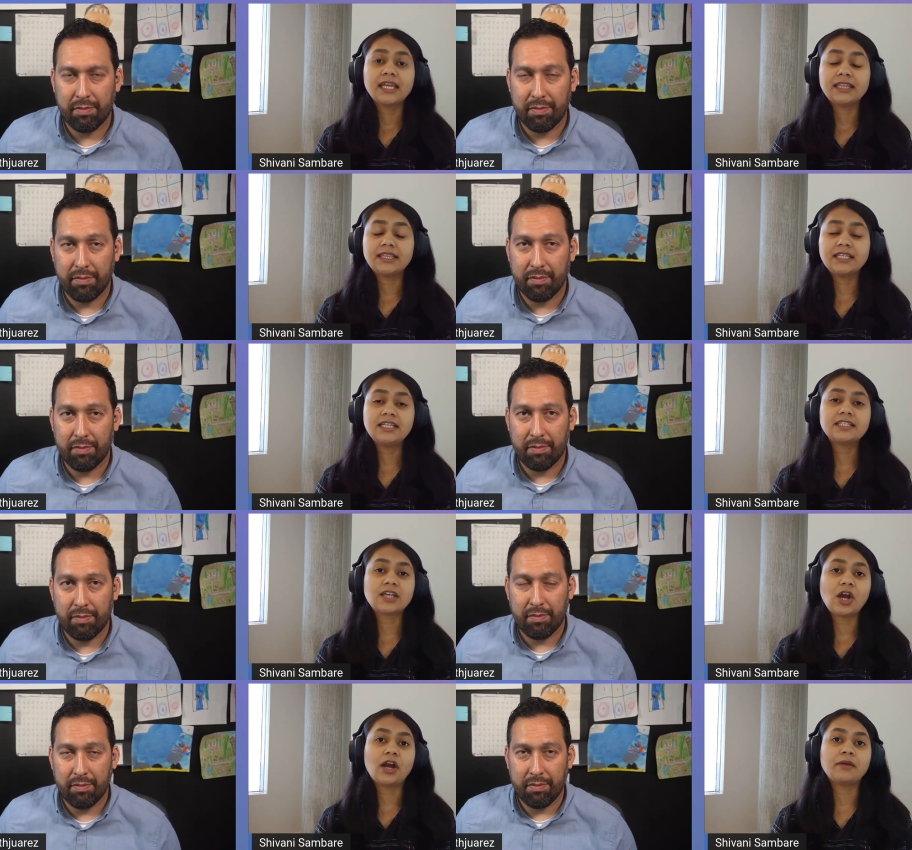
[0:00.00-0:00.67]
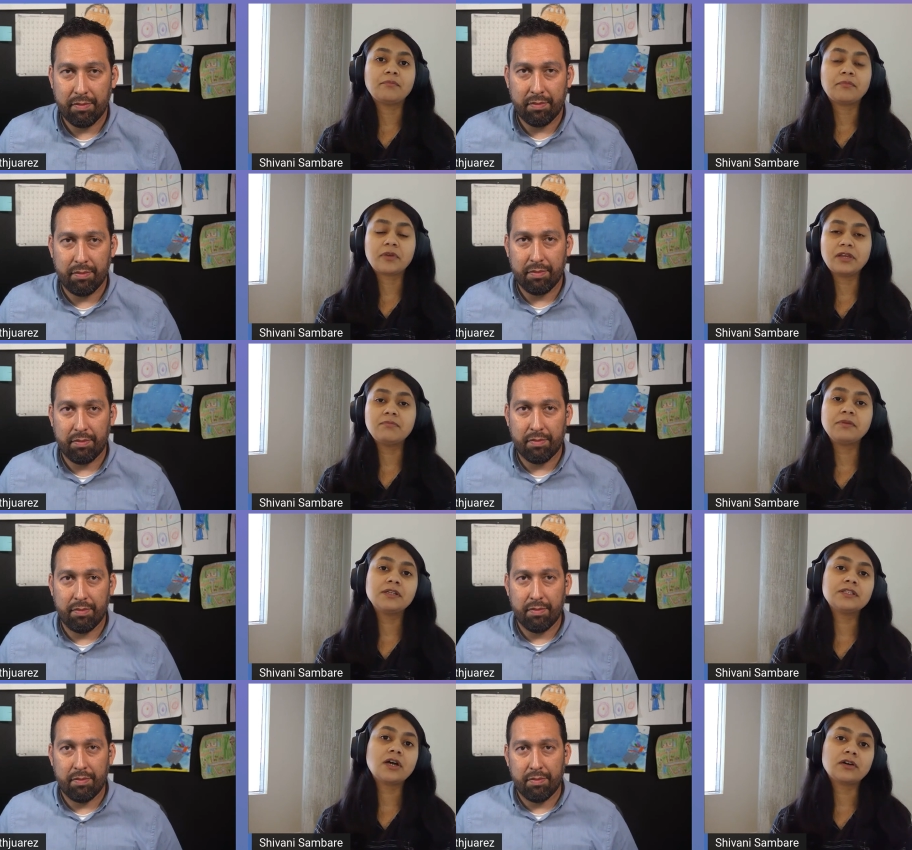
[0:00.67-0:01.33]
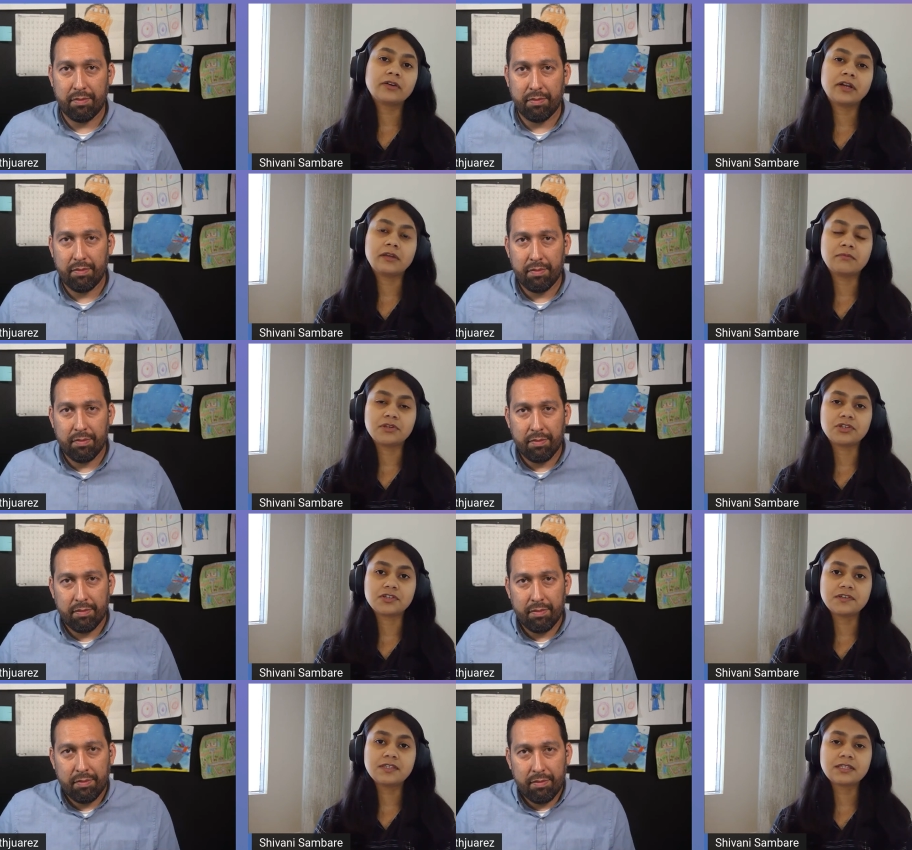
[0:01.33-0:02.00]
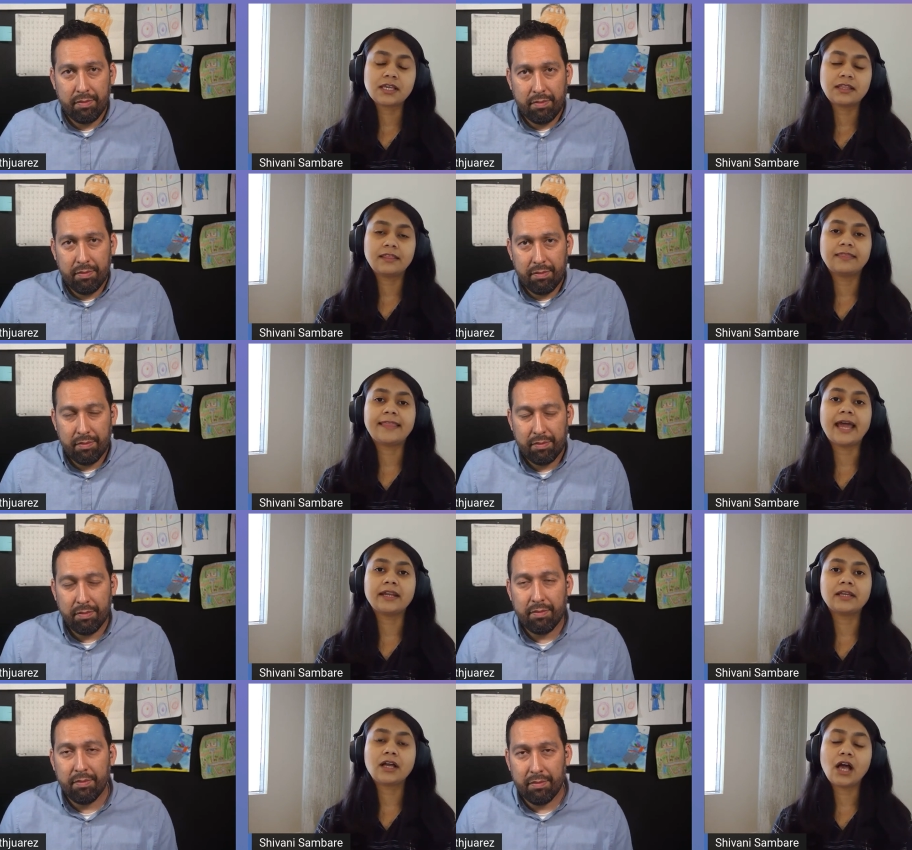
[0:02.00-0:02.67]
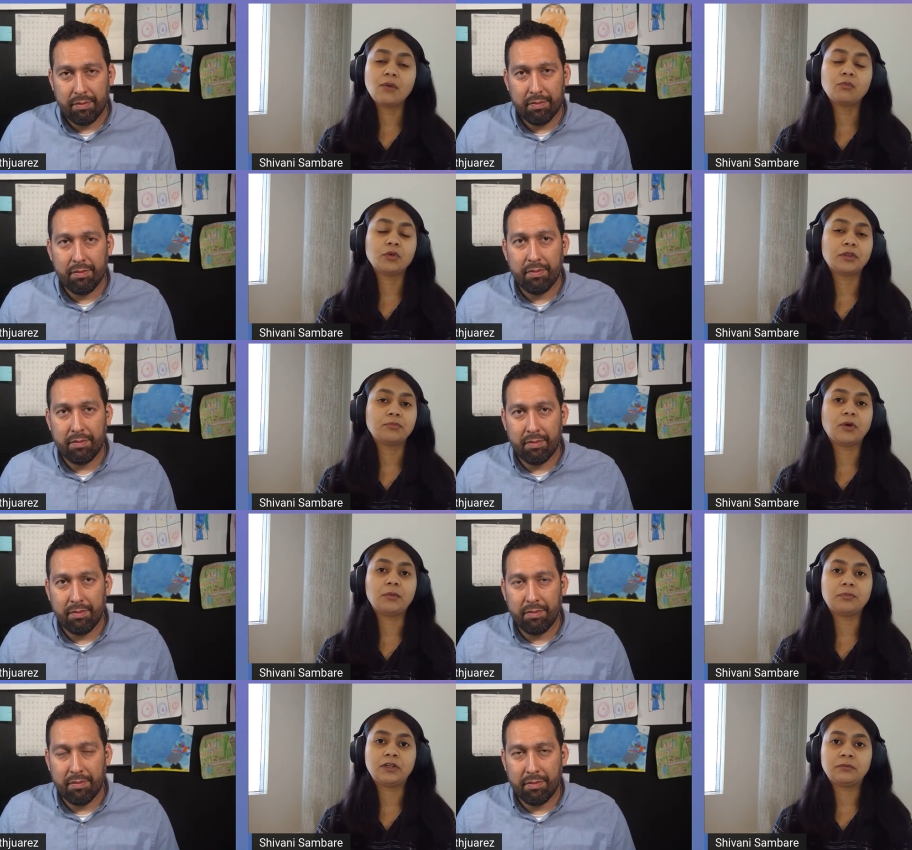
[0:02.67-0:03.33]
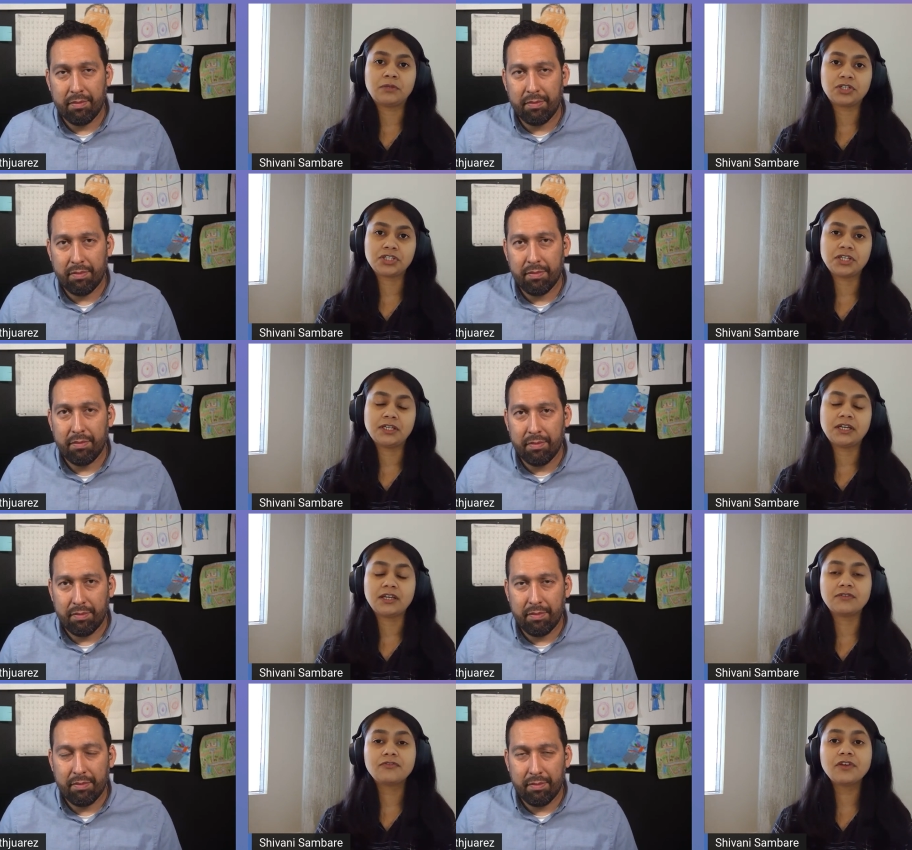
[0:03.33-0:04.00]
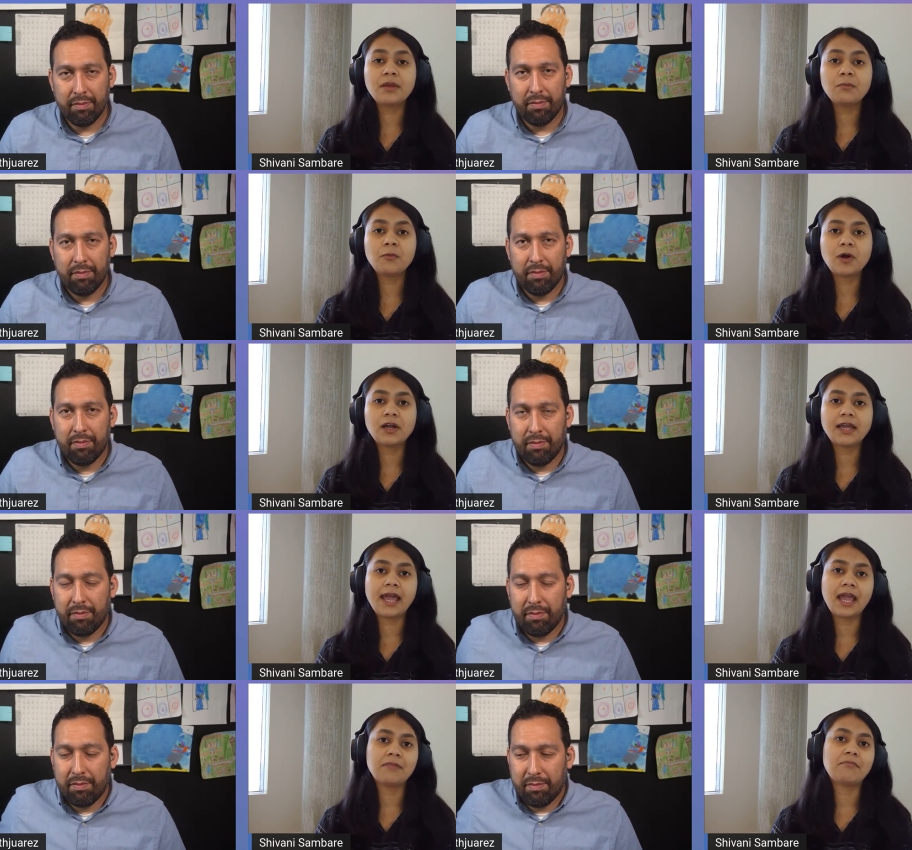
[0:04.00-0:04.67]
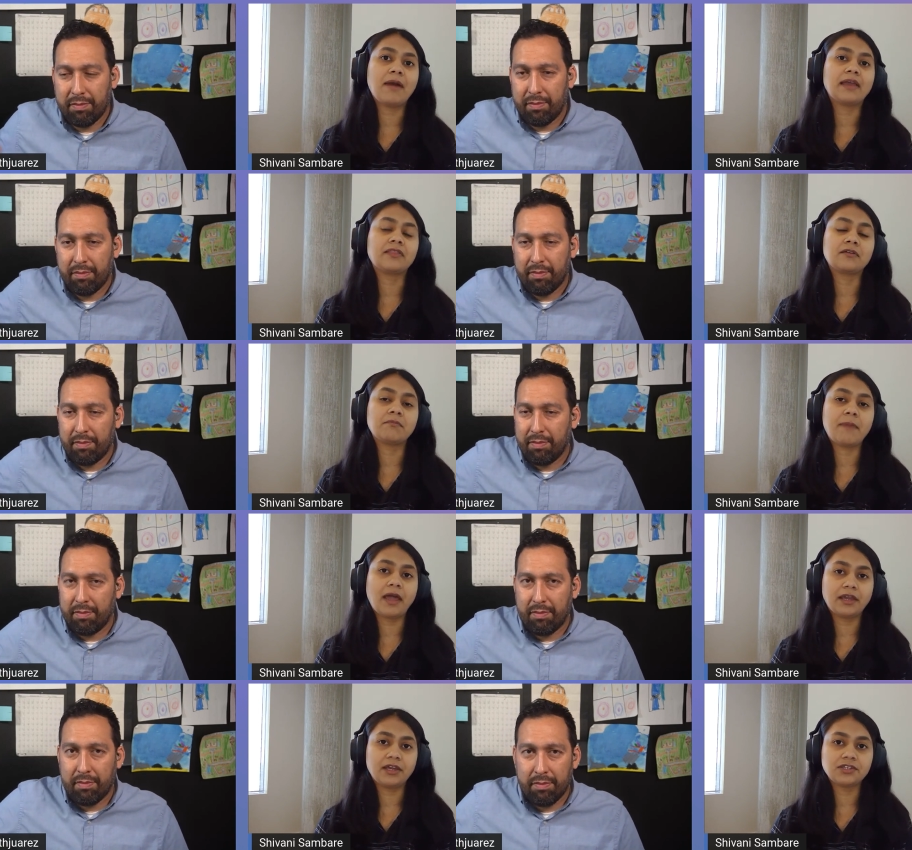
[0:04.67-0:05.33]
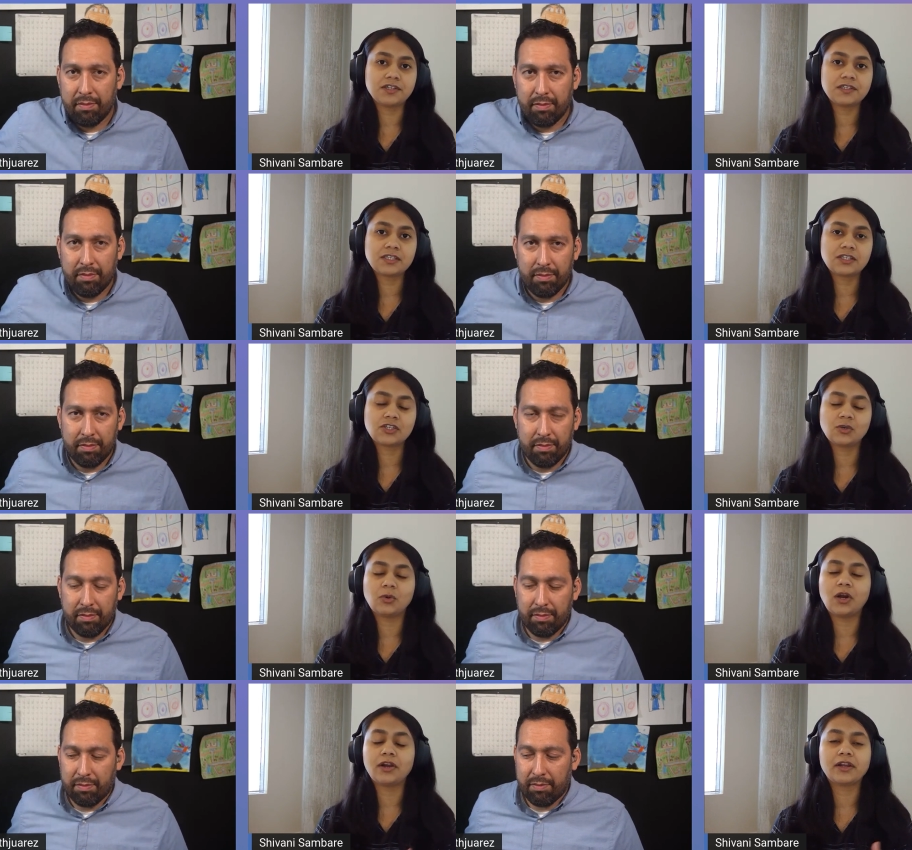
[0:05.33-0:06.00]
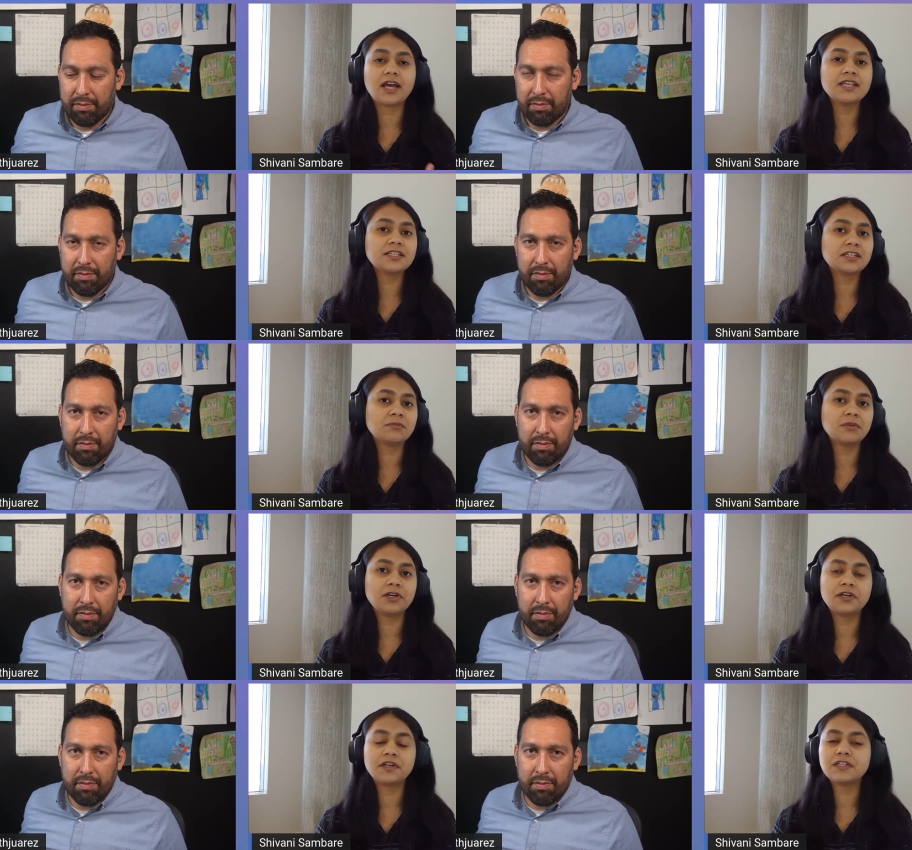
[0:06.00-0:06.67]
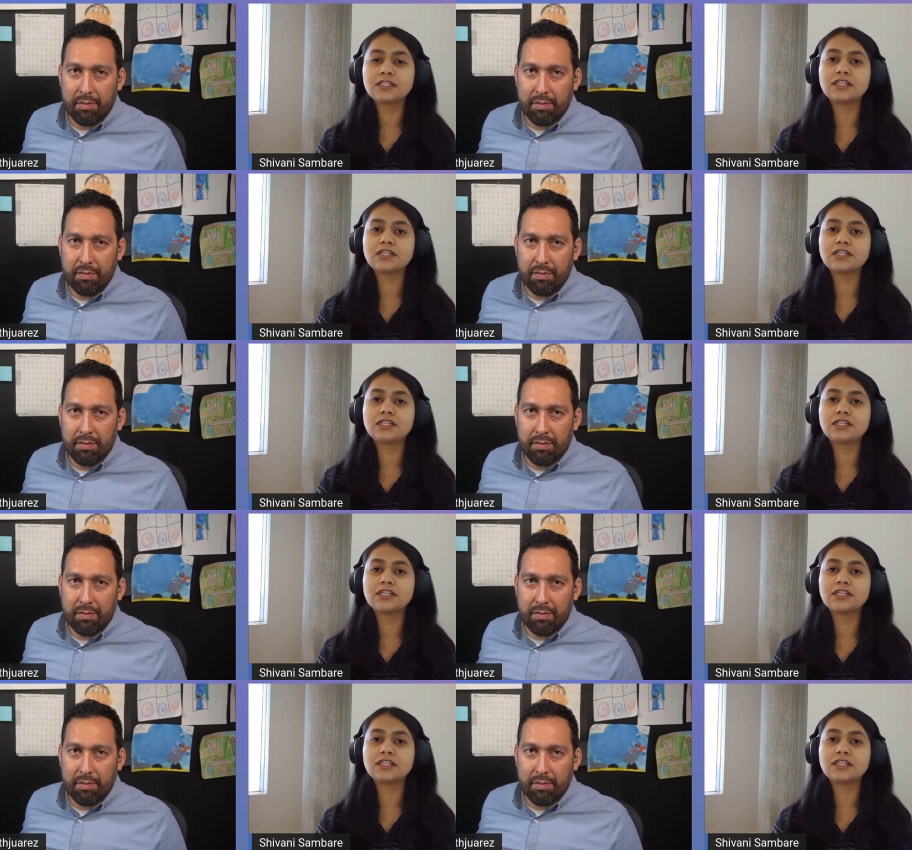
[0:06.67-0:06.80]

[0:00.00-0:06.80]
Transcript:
Speaker 1: these are pre-built Docker images that come with popular machine learning framework and Python packages. So our customers,